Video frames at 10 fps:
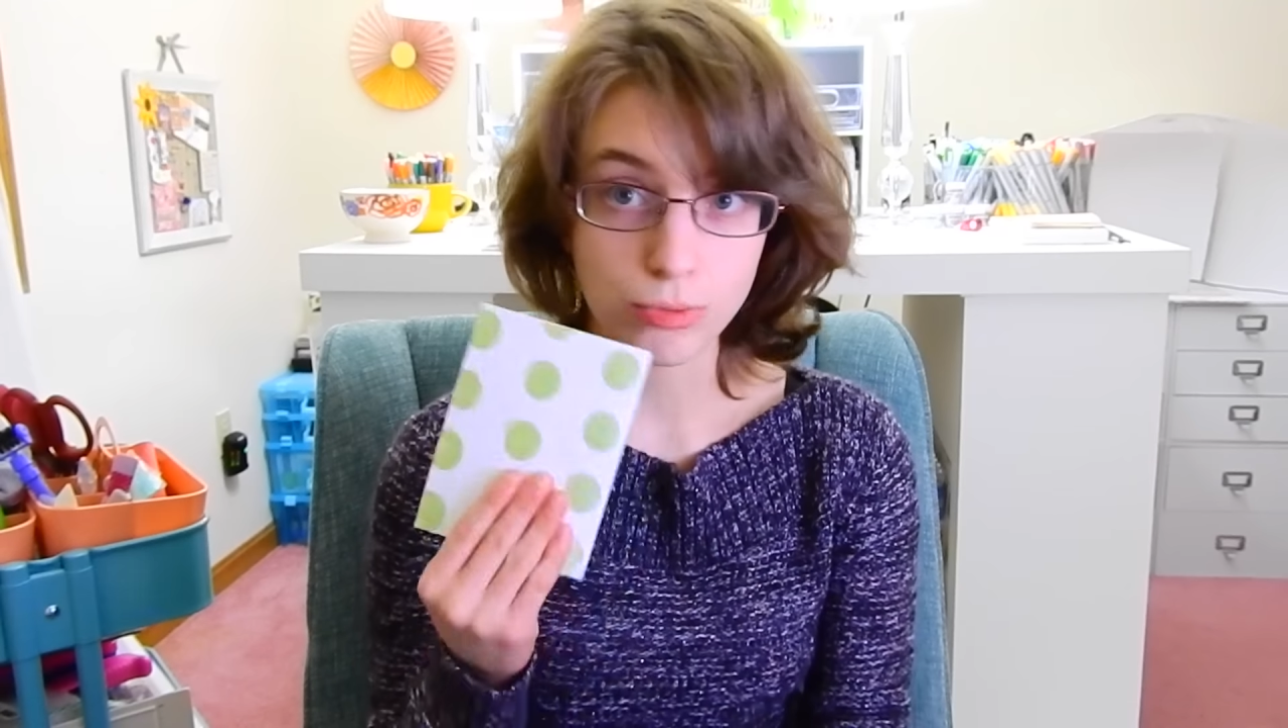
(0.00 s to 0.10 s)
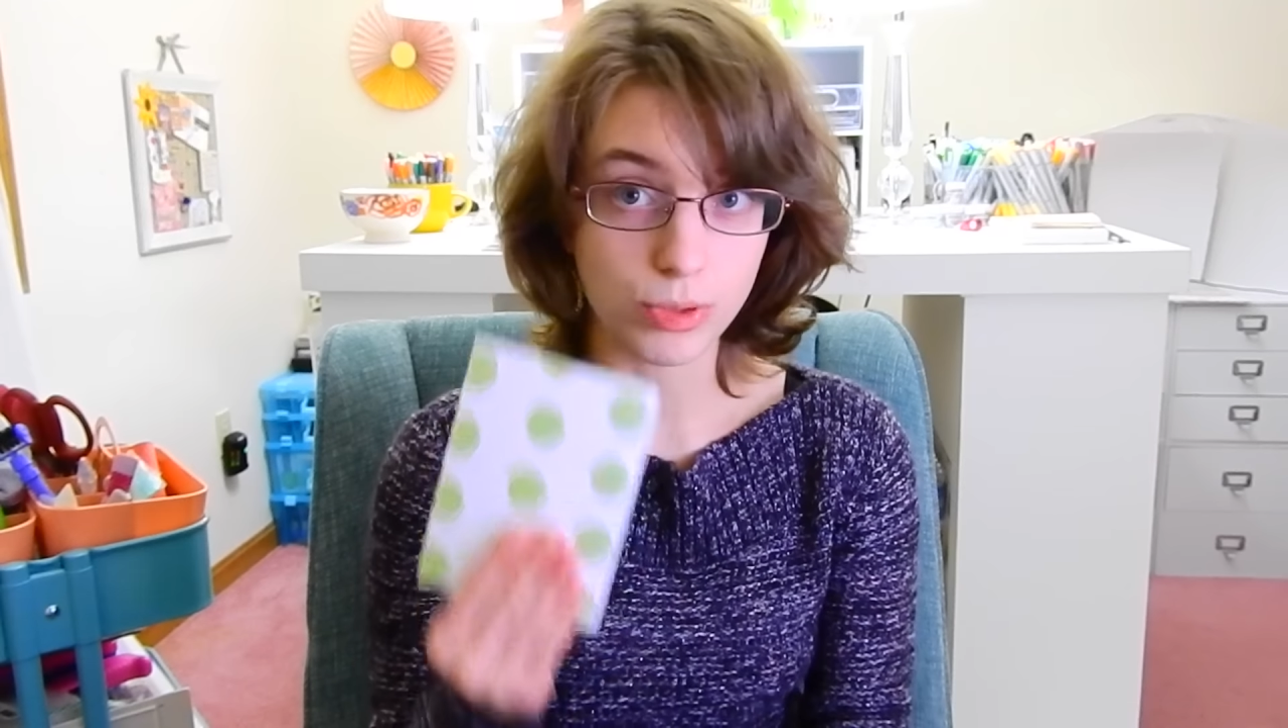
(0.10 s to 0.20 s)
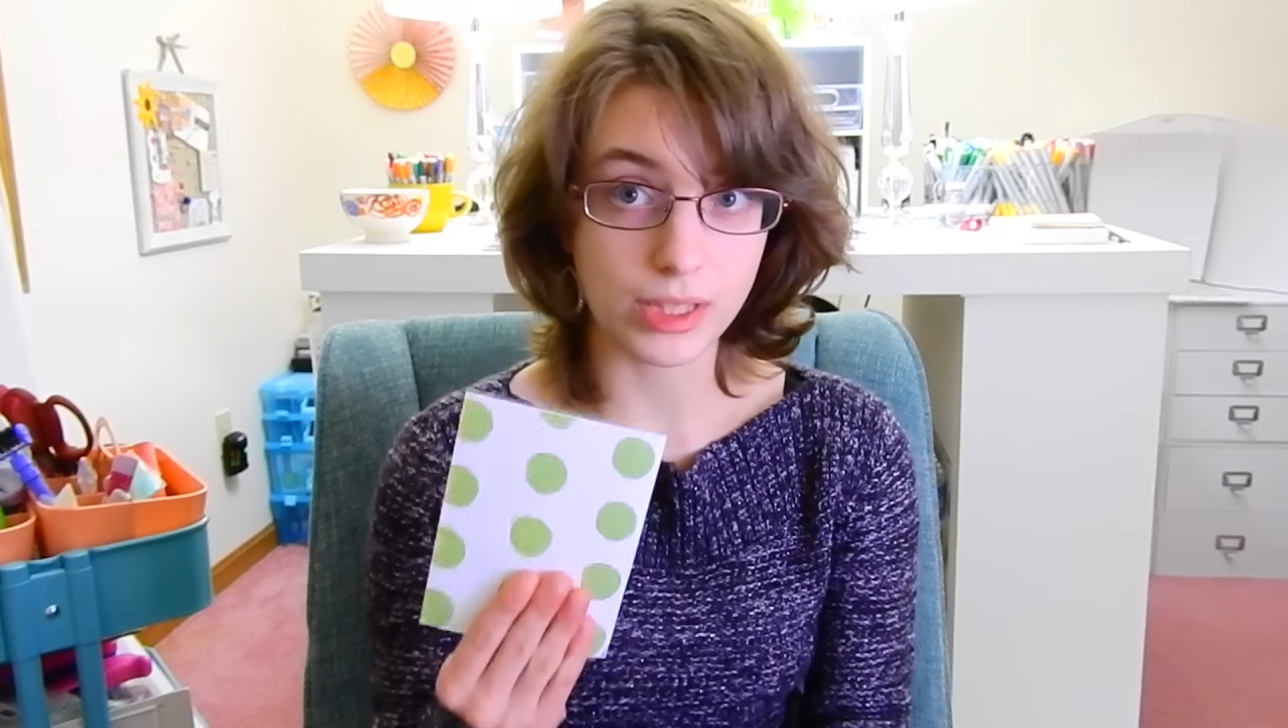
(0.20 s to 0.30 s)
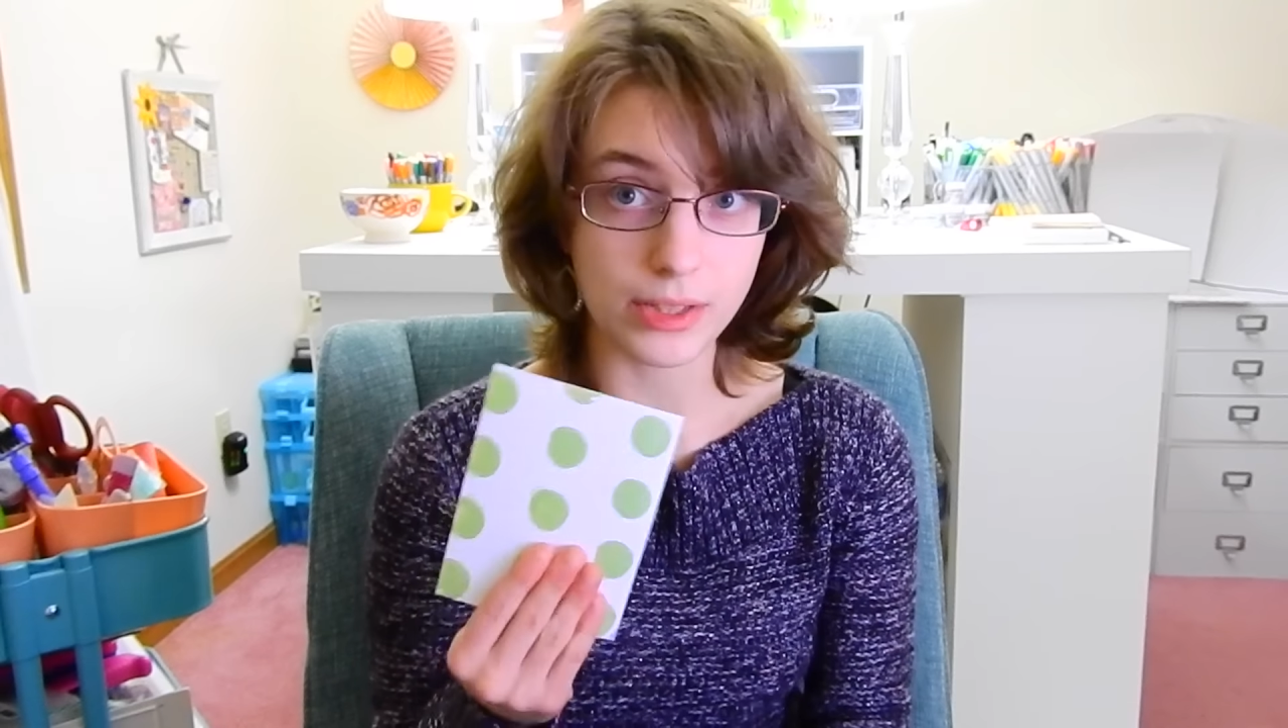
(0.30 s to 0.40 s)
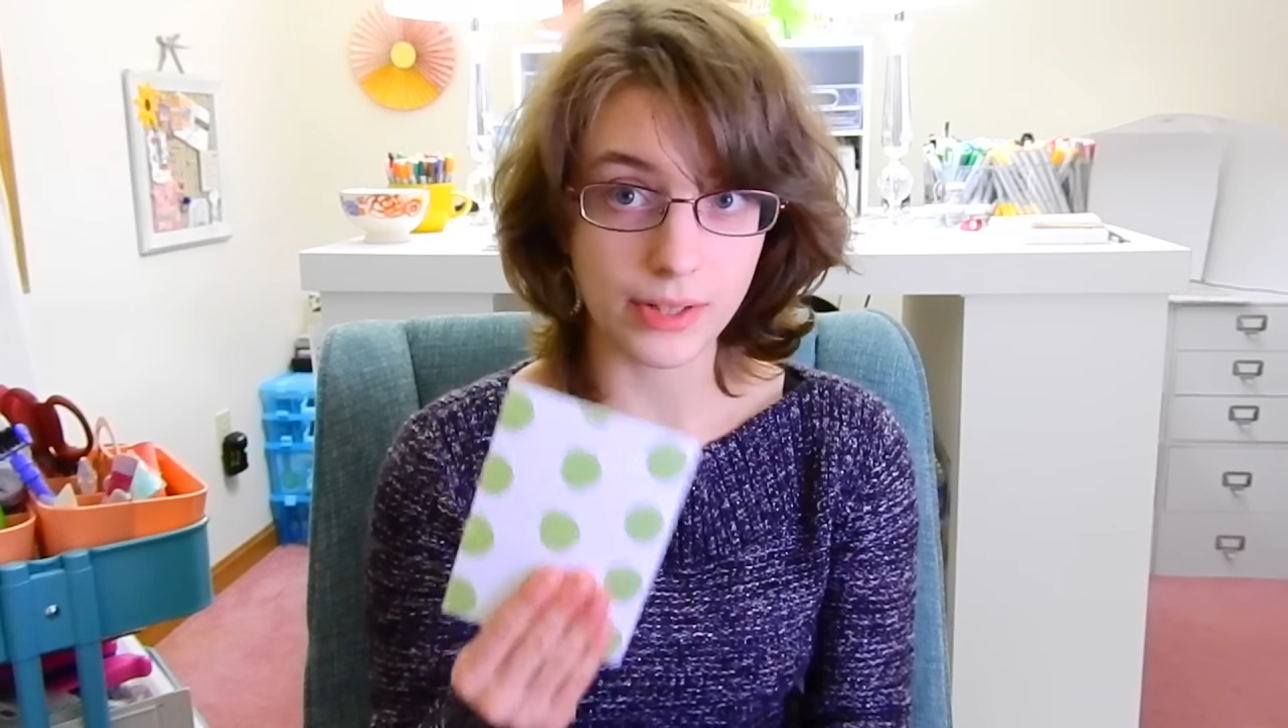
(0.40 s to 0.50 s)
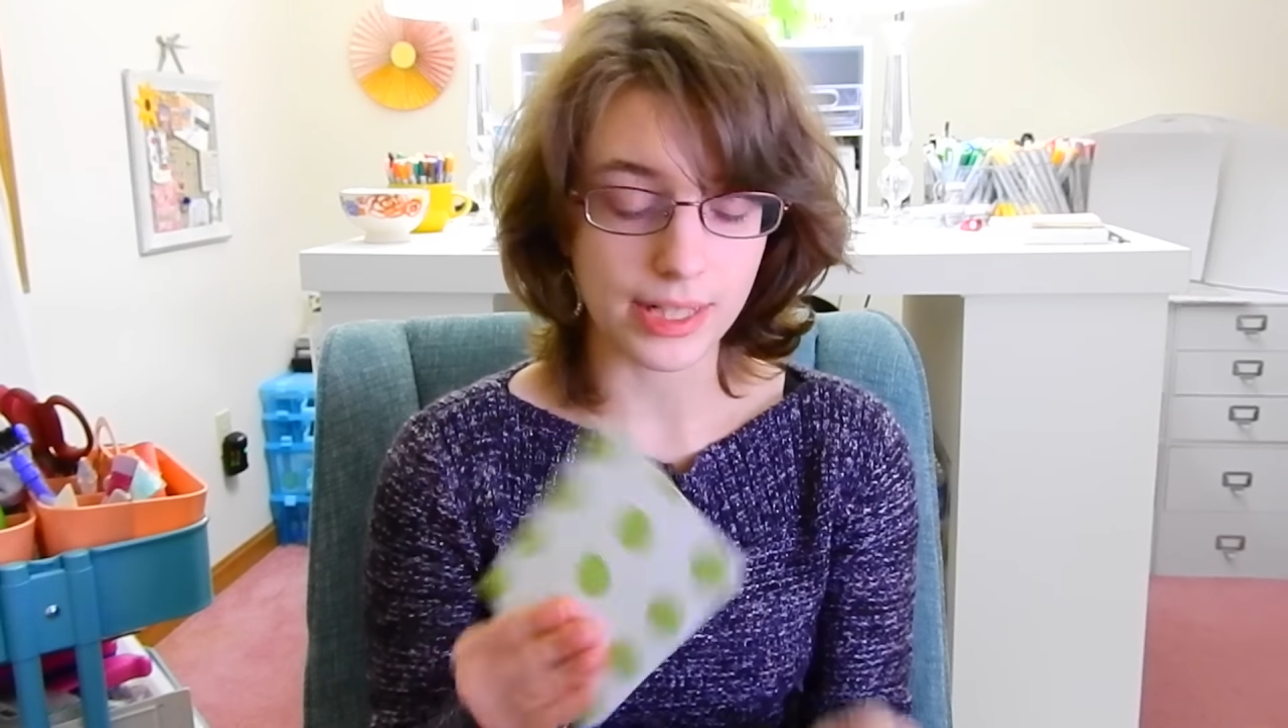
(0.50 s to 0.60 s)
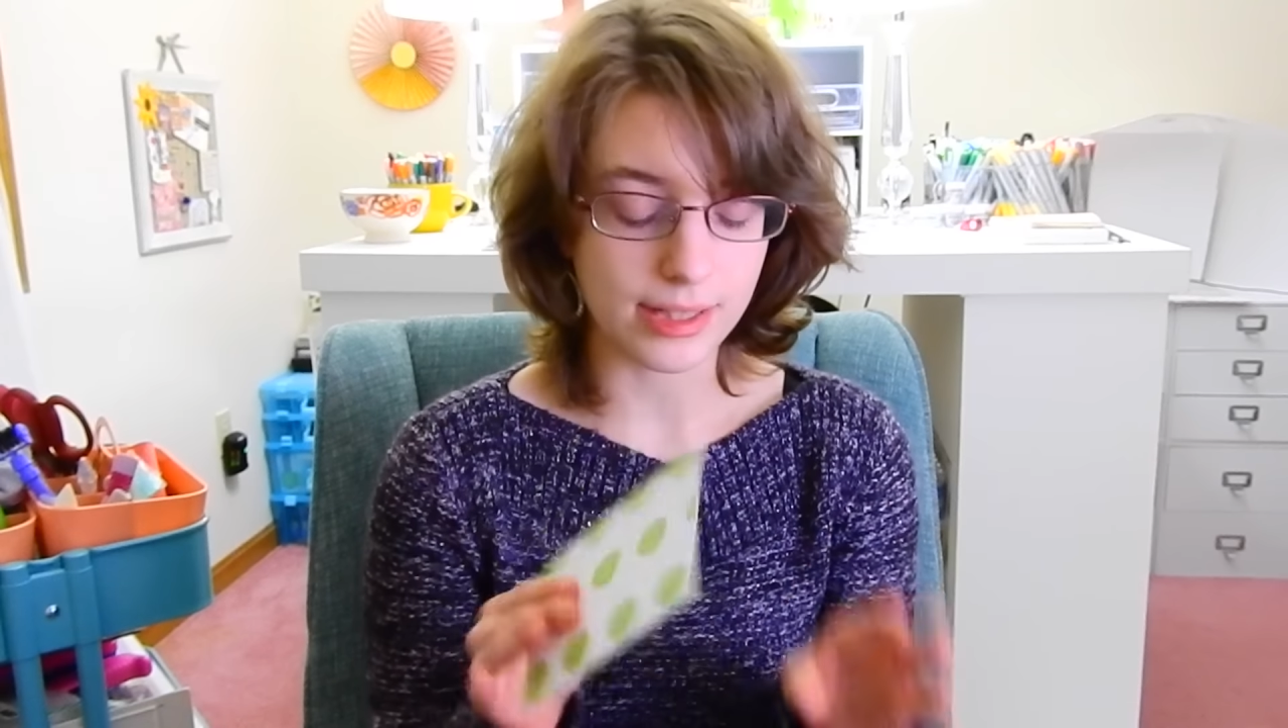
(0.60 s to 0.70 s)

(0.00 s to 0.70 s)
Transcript: really great.